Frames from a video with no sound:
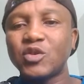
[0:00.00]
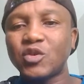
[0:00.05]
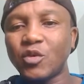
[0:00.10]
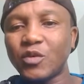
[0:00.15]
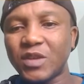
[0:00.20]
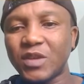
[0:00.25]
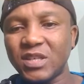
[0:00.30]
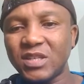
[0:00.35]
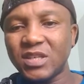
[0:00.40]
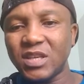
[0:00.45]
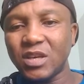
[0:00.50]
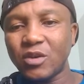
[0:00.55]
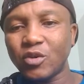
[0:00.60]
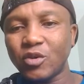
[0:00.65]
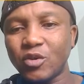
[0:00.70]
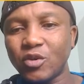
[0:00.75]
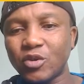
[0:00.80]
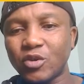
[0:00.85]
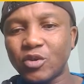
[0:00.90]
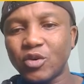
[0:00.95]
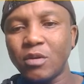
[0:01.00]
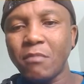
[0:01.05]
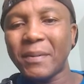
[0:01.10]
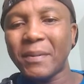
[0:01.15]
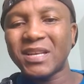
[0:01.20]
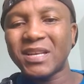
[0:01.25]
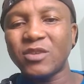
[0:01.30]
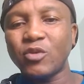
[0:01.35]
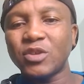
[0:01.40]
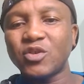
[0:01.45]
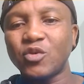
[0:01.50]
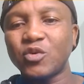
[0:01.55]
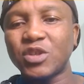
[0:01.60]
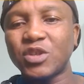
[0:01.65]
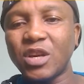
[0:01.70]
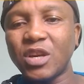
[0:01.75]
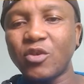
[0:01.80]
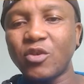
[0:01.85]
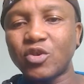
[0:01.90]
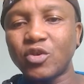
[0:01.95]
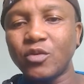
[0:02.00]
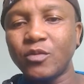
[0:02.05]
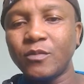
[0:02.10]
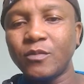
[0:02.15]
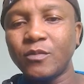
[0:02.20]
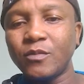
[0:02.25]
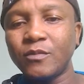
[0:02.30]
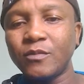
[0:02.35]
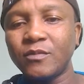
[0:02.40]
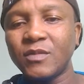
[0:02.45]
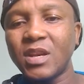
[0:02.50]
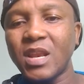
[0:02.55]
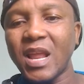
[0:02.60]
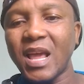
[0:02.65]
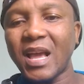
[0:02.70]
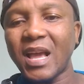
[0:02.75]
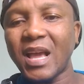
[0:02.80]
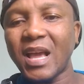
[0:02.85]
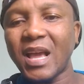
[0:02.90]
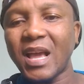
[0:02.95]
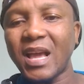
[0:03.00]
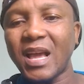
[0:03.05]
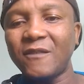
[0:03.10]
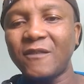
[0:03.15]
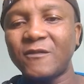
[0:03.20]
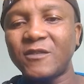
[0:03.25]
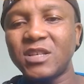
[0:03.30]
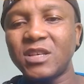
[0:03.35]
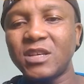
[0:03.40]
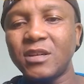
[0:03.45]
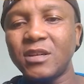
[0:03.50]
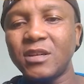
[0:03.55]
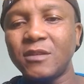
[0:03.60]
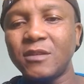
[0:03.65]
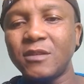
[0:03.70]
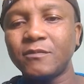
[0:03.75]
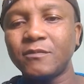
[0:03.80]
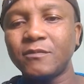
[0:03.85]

So this equal to a particular solution equal to -t